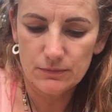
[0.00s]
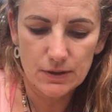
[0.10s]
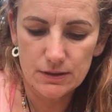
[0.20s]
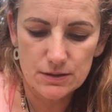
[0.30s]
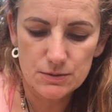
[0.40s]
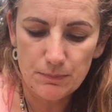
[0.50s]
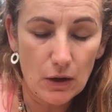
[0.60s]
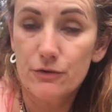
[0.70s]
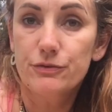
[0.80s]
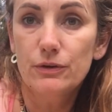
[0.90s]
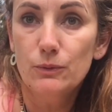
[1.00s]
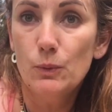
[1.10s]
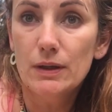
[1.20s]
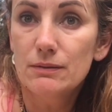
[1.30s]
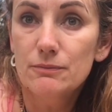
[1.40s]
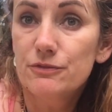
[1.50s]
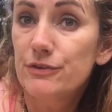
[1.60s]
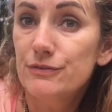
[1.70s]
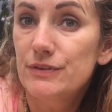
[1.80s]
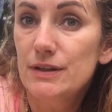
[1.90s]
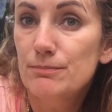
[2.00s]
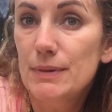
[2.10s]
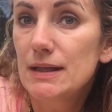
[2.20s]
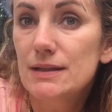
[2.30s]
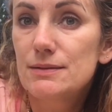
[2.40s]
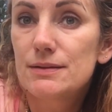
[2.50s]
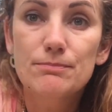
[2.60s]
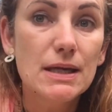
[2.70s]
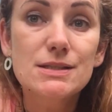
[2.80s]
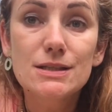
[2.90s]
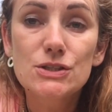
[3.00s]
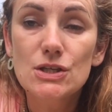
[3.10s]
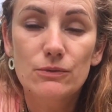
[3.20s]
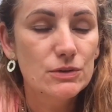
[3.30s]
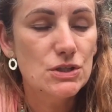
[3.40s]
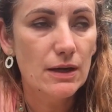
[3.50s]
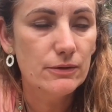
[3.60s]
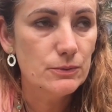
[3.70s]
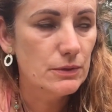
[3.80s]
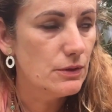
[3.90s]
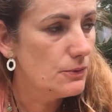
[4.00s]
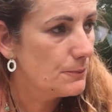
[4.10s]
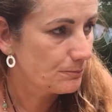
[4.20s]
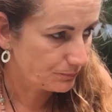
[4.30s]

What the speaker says: this powerful 150-minute message. I will share it with you.